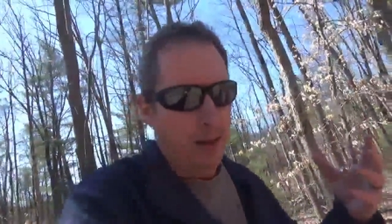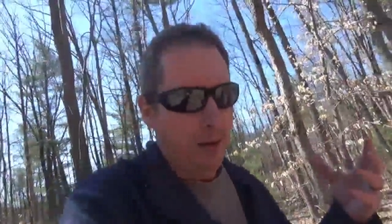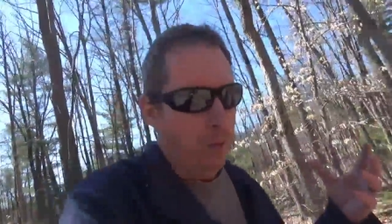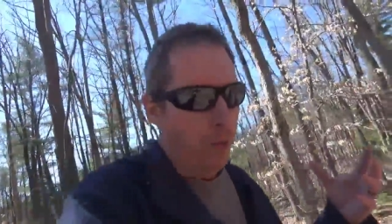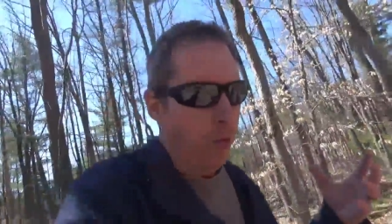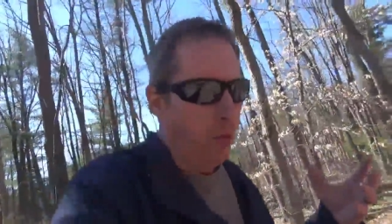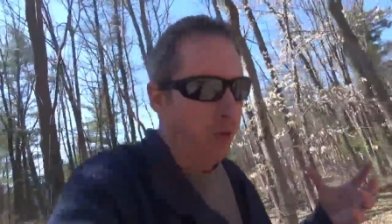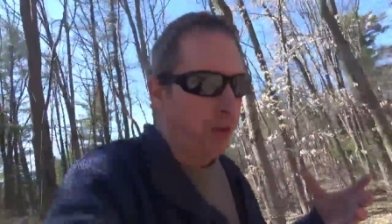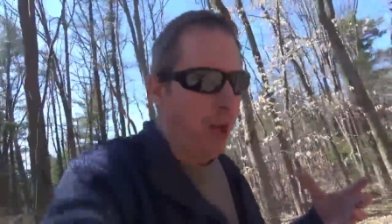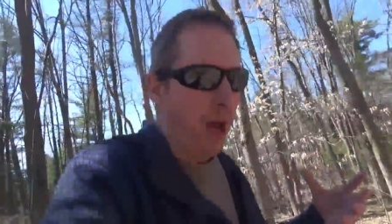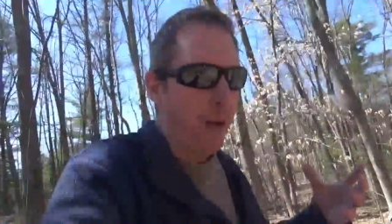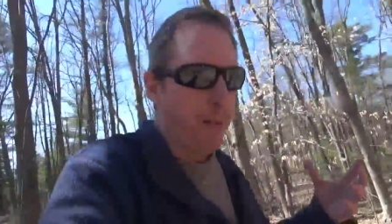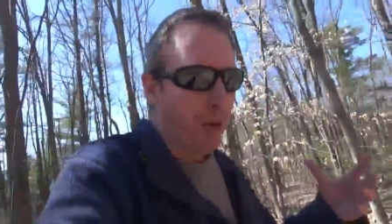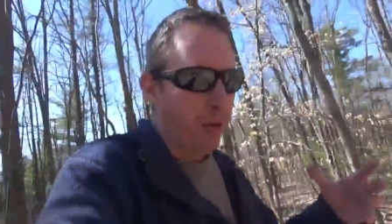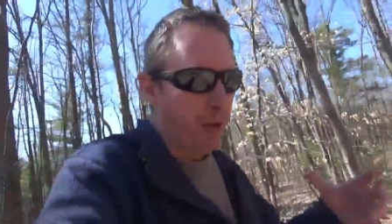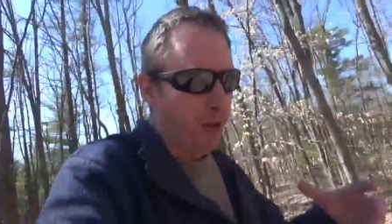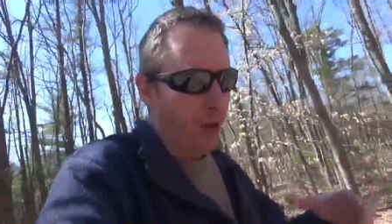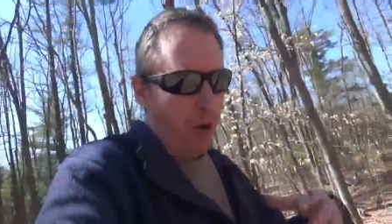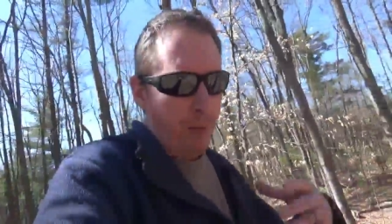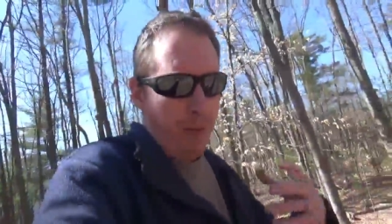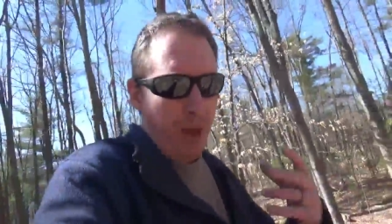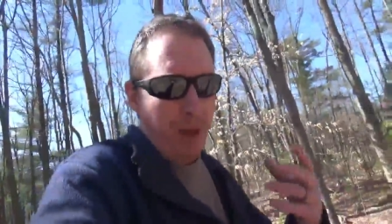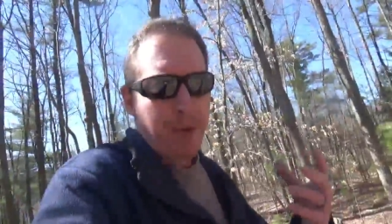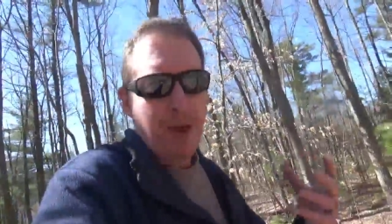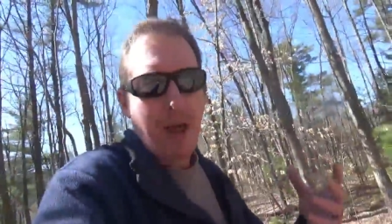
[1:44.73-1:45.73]
will double. You
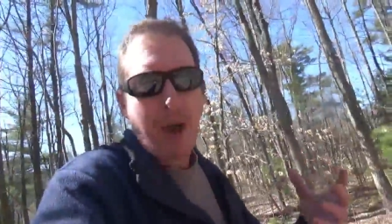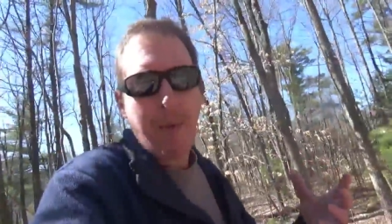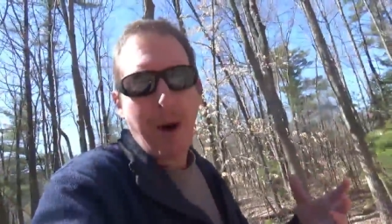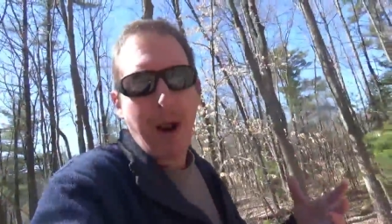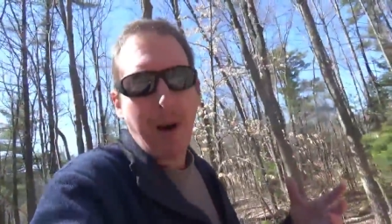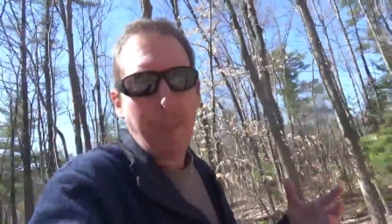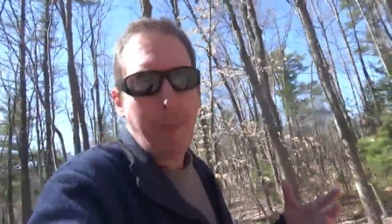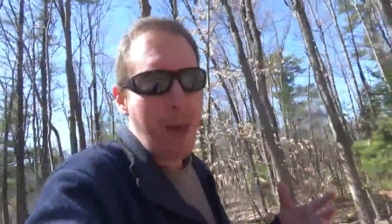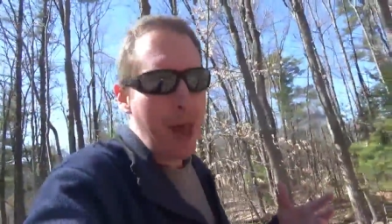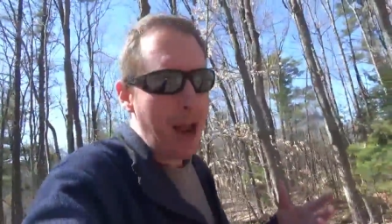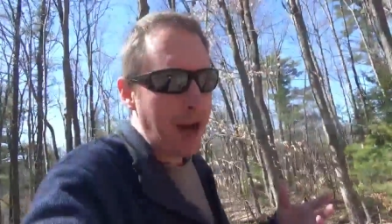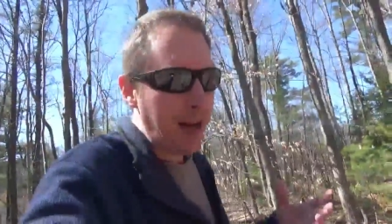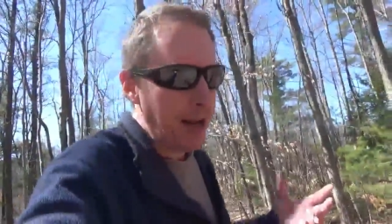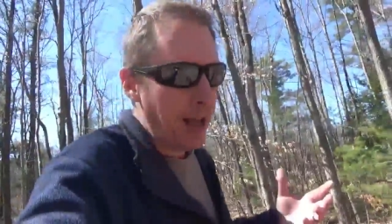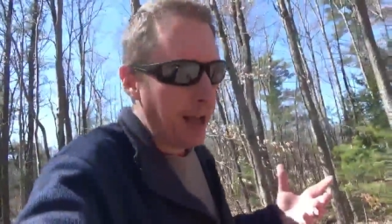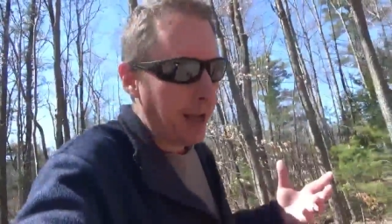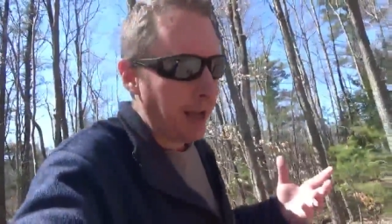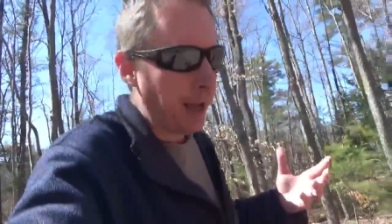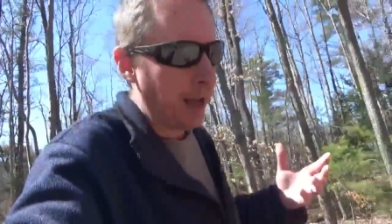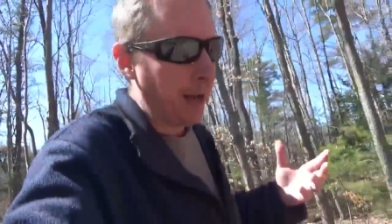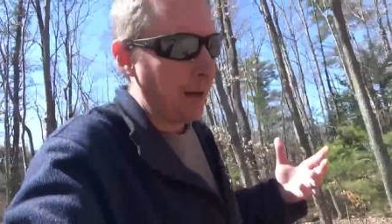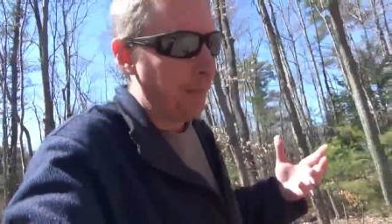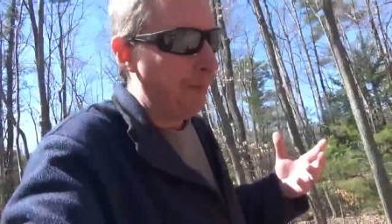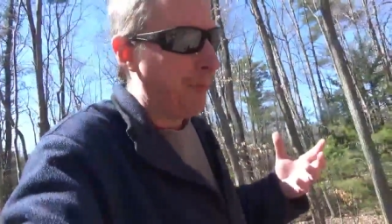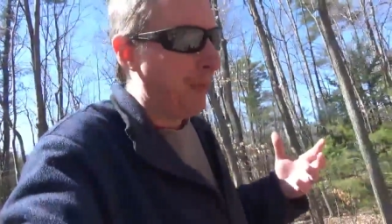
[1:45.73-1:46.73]
know, maybe I'm on a
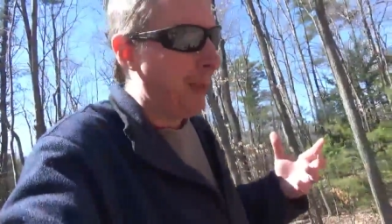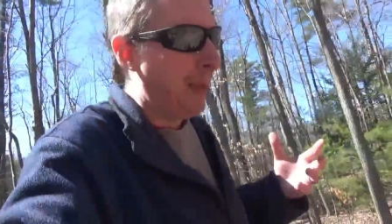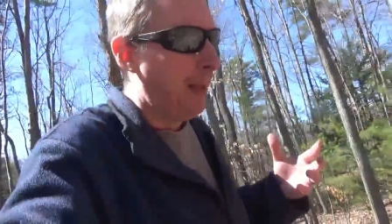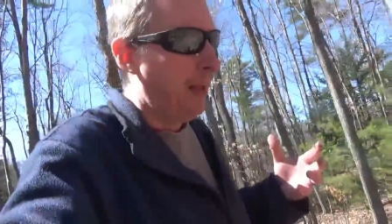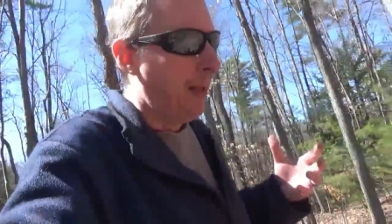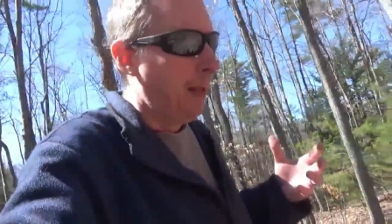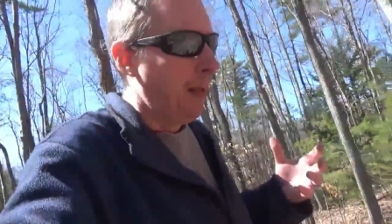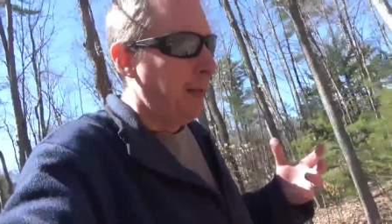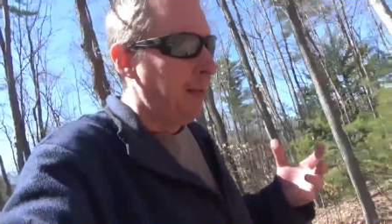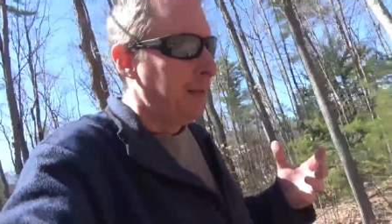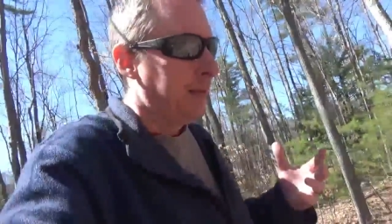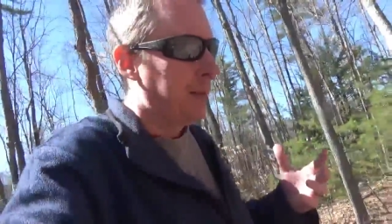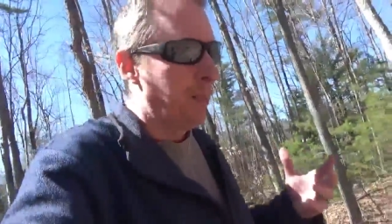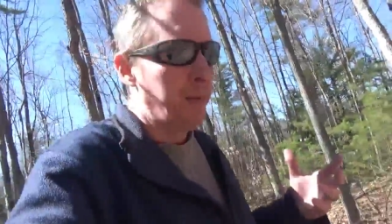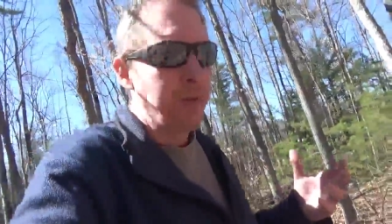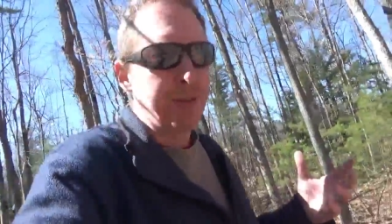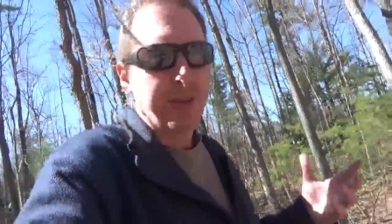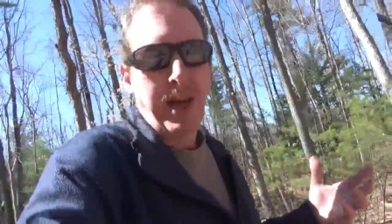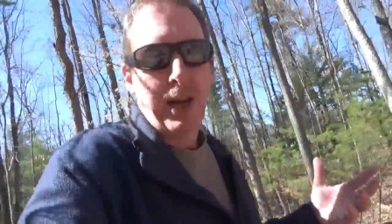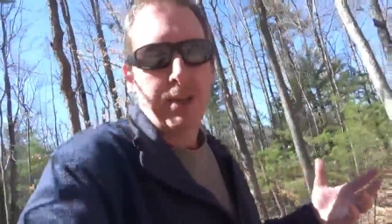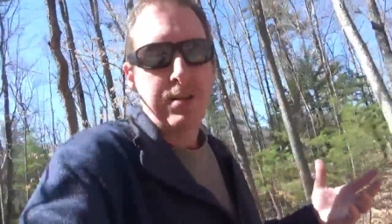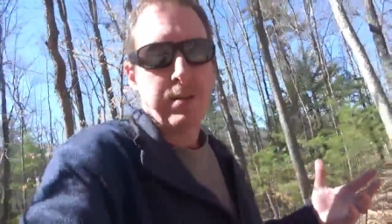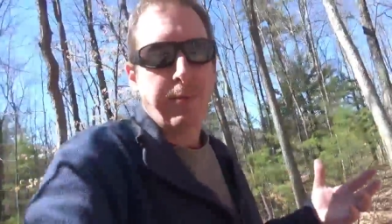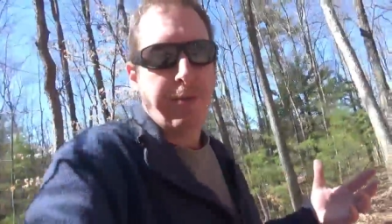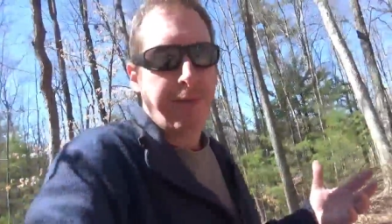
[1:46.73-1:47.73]
picnic and someone's
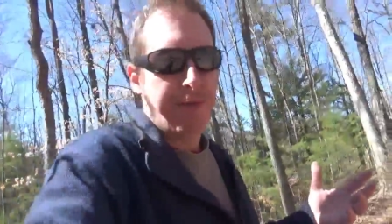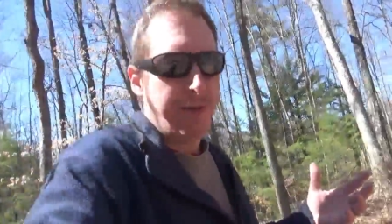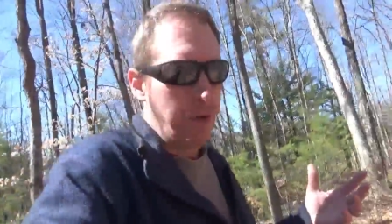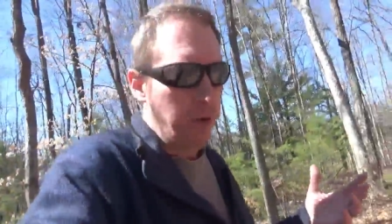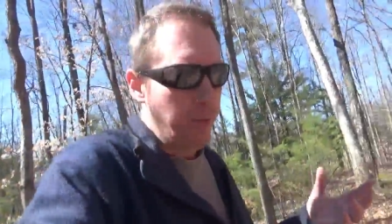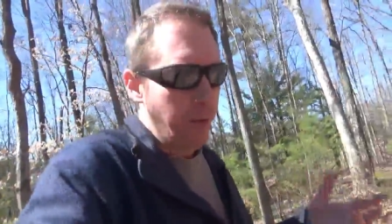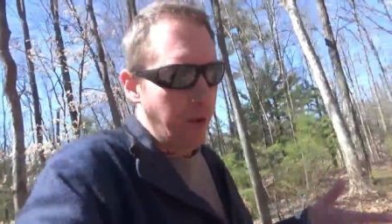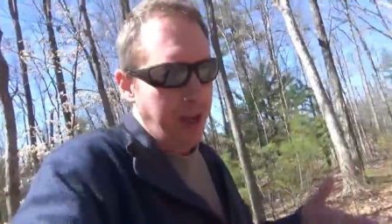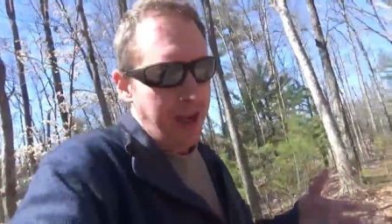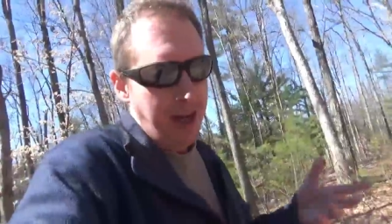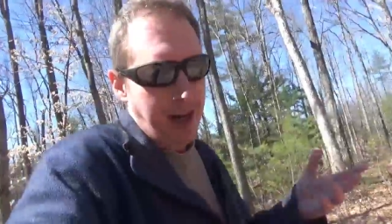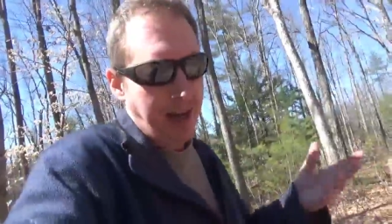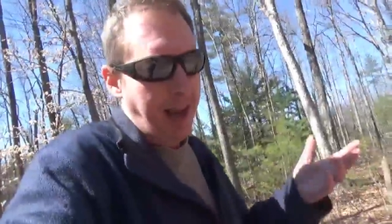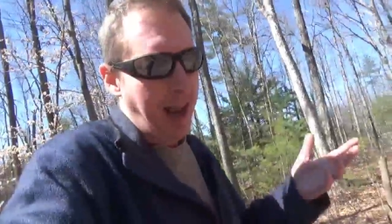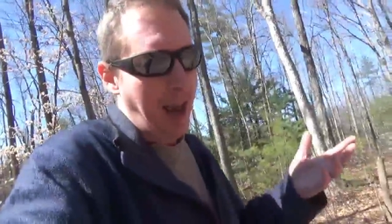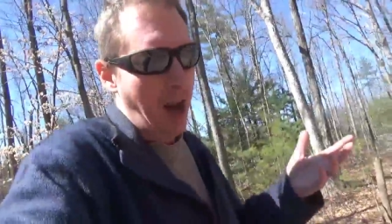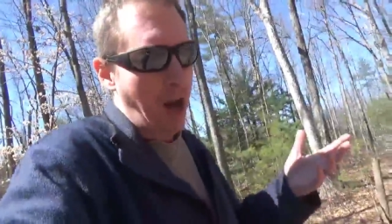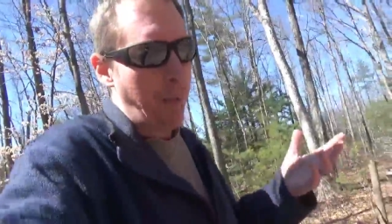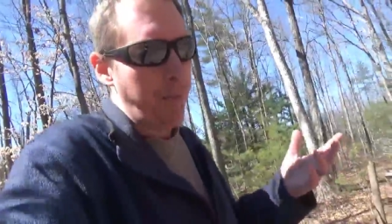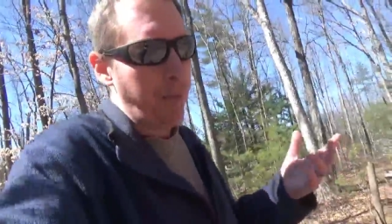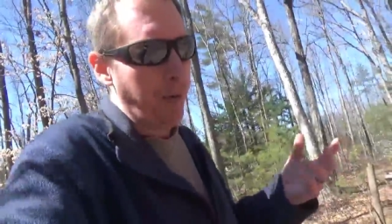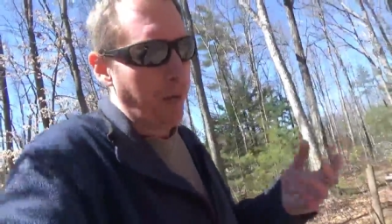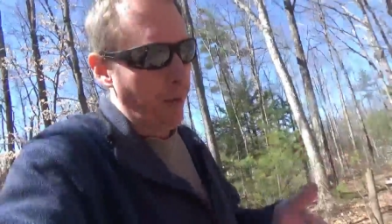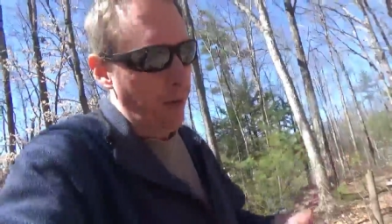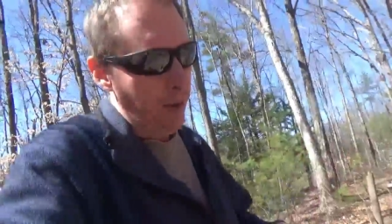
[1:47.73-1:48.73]
got some food, we need a can
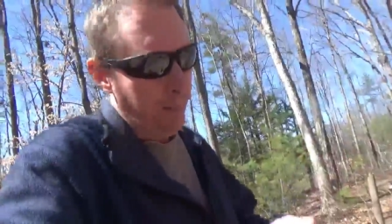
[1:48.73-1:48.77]
opener.